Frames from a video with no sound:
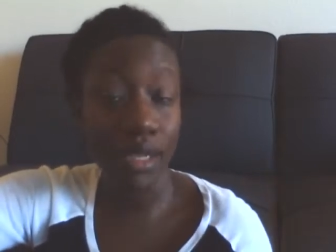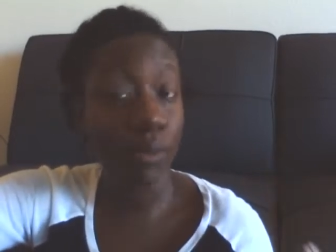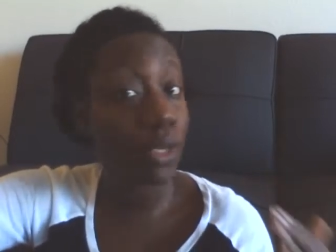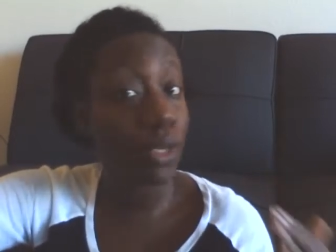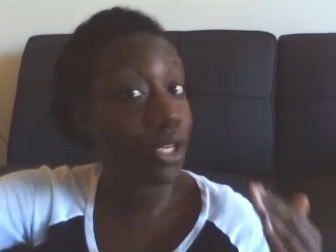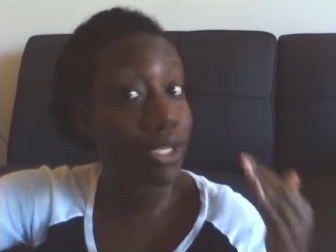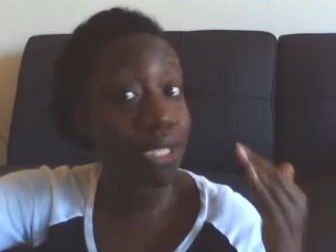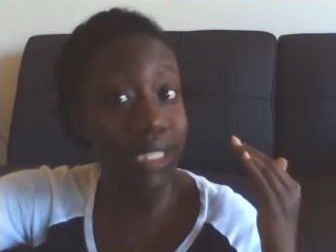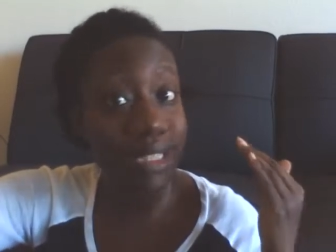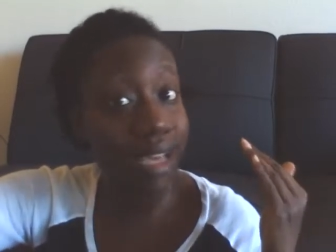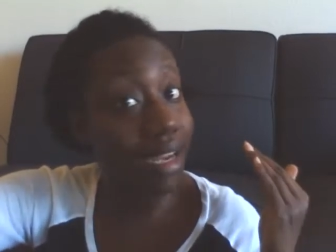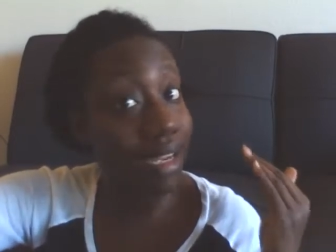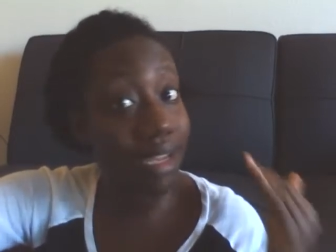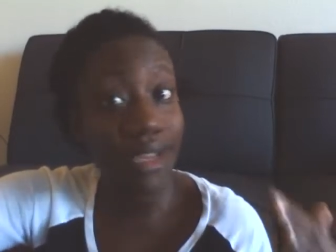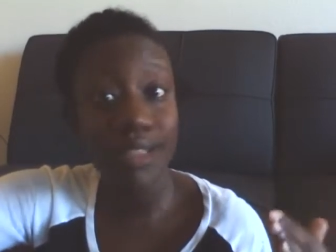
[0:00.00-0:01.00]
that when you're
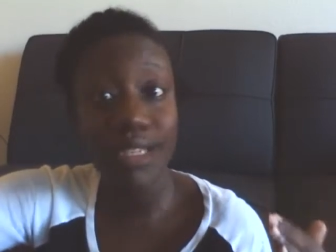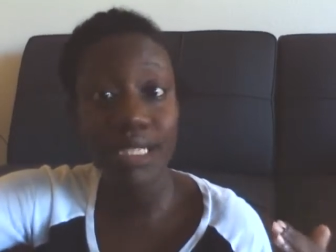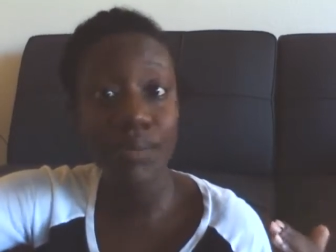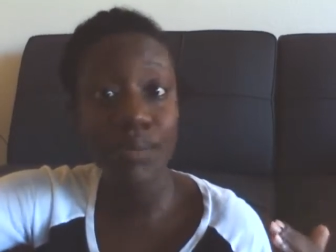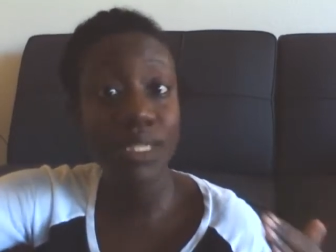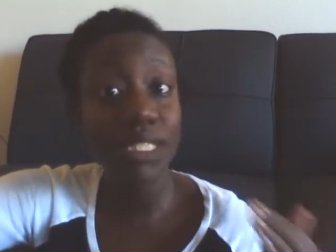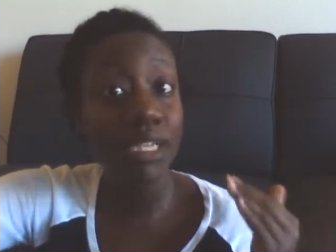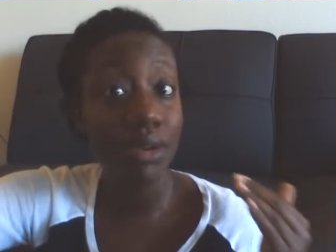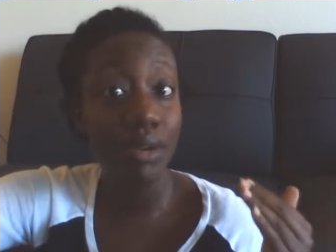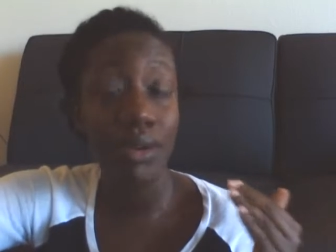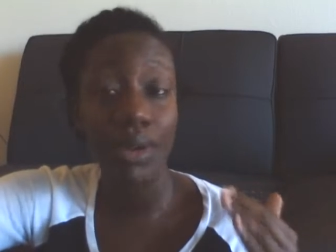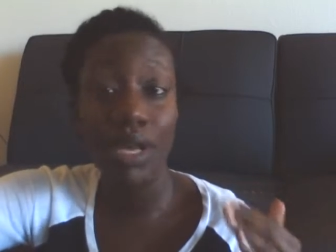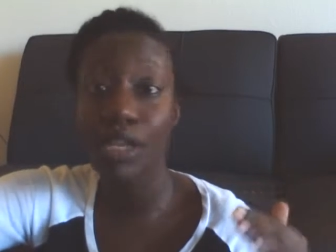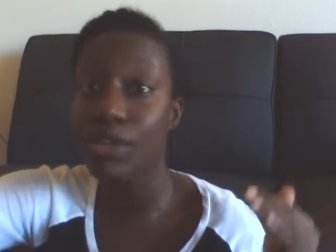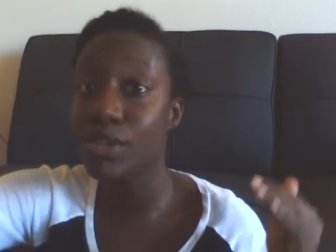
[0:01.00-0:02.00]
studying this
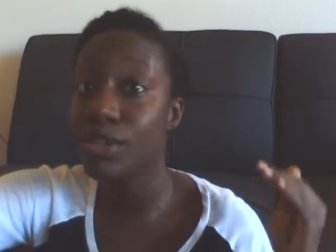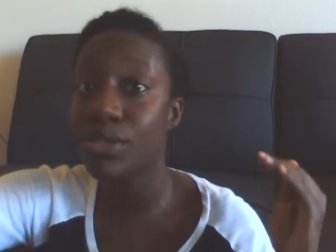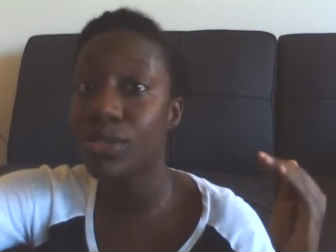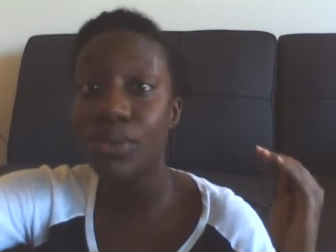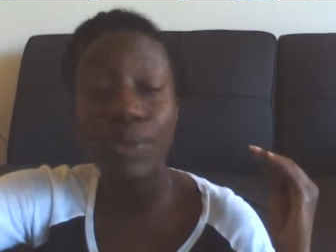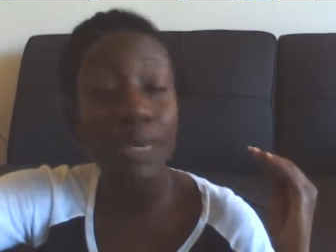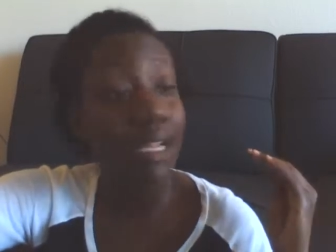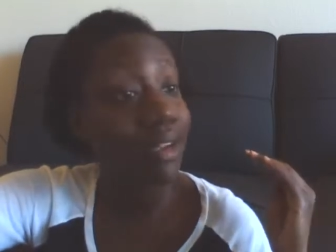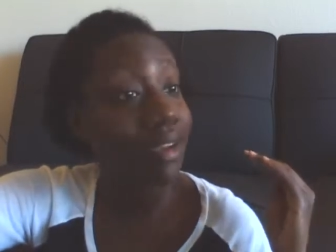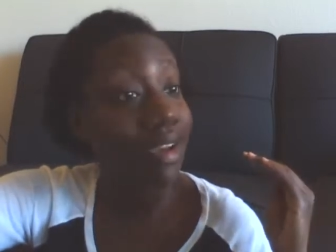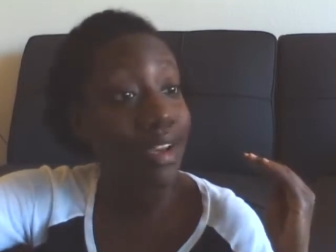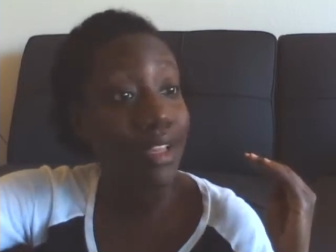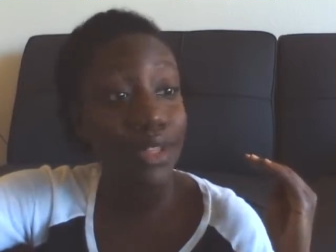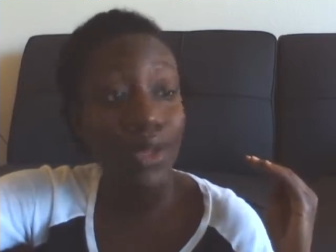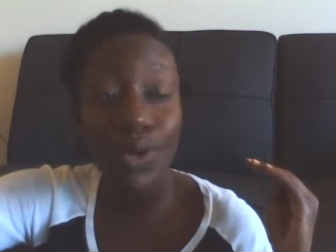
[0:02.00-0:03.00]
material and you're doing
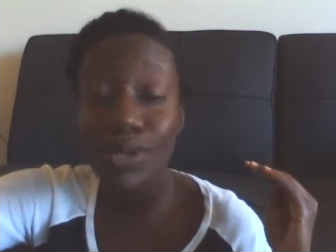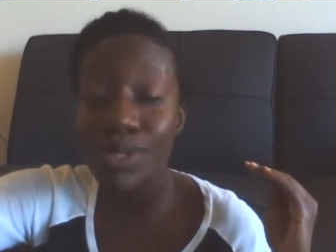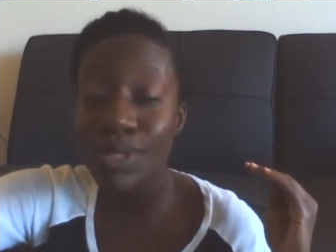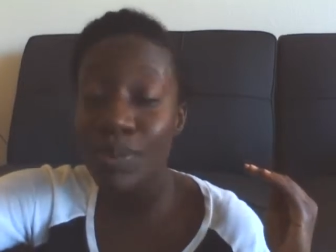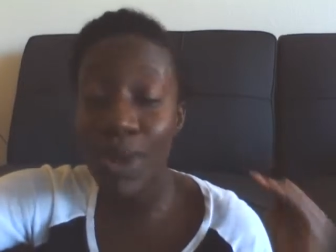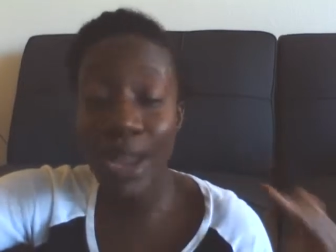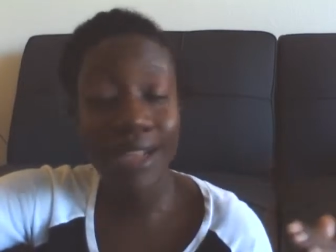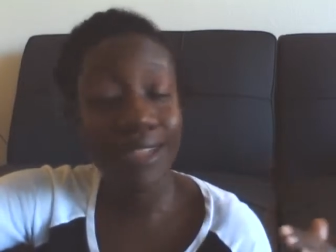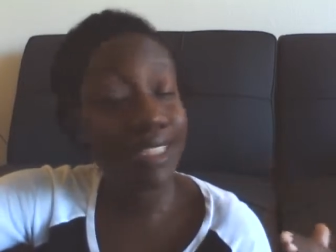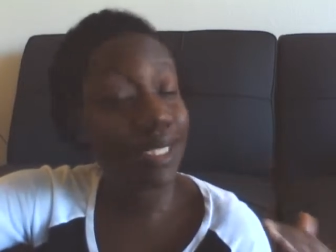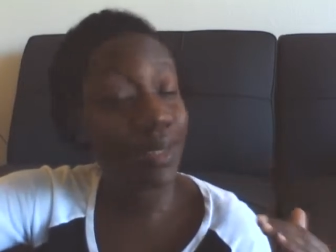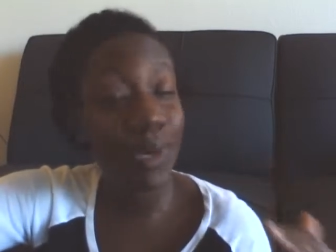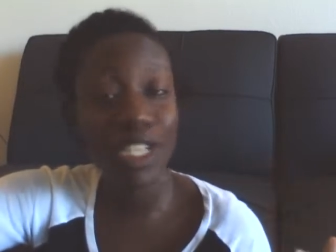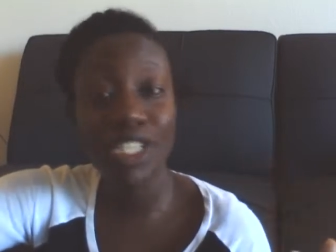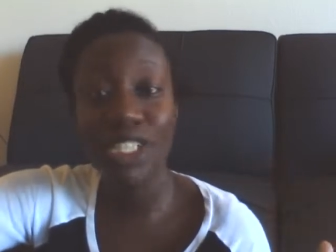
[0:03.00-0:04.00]
those practice
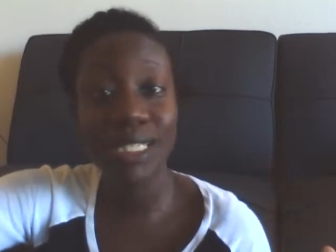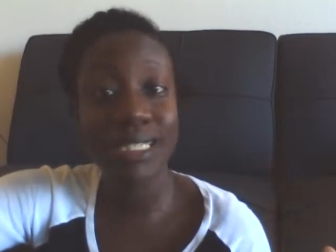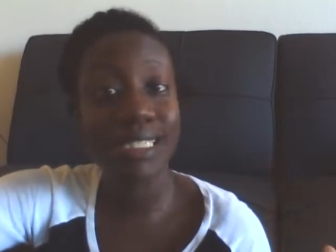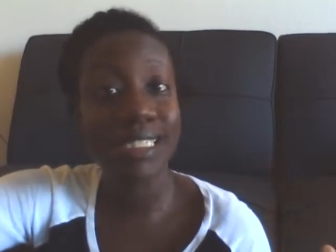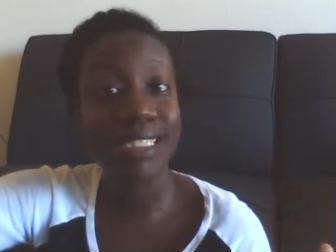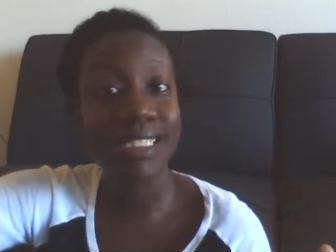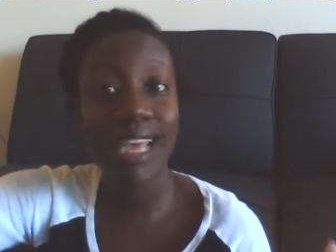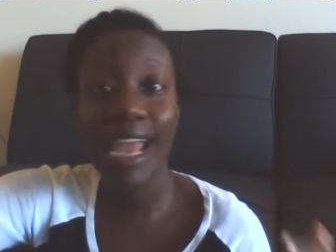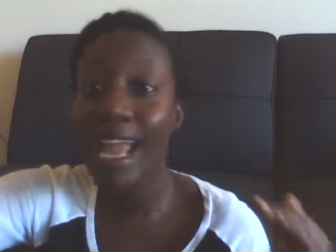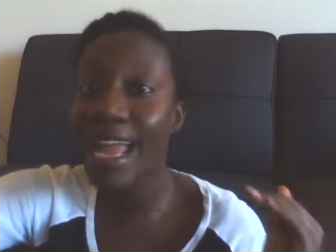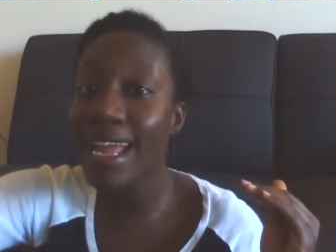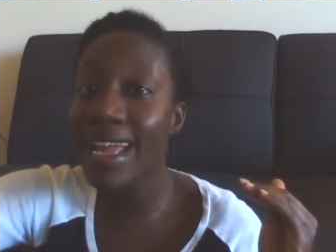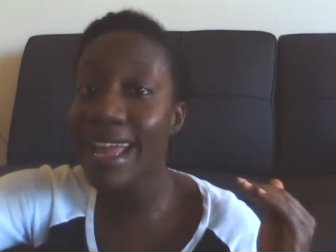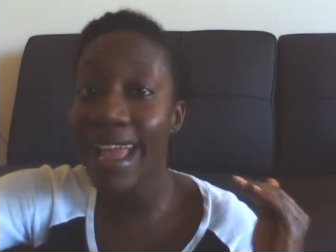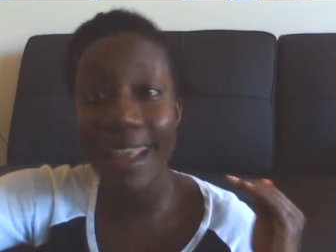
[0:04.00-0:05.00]
questions
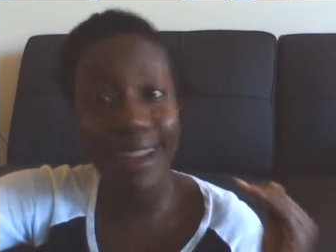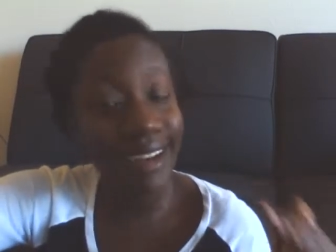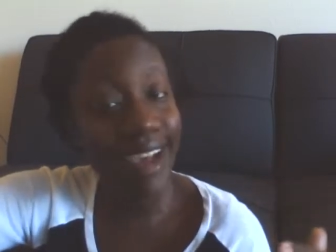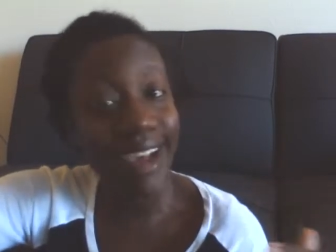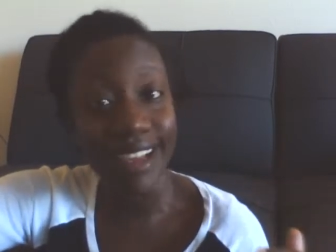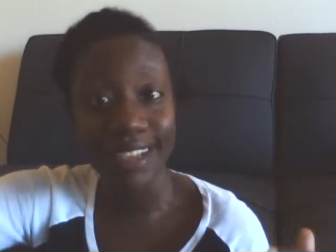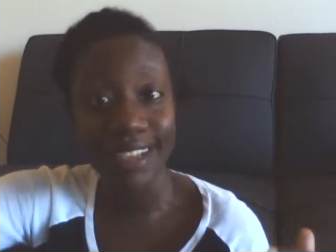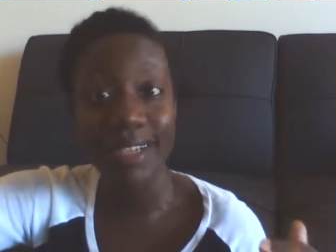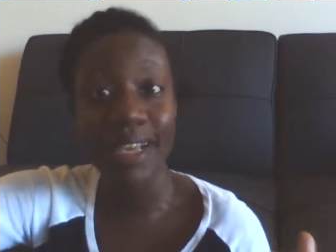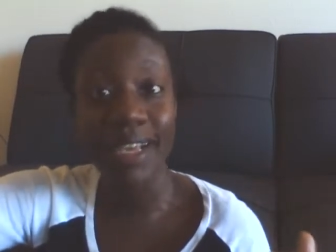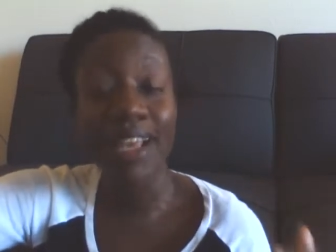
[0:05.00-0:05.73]
day and night,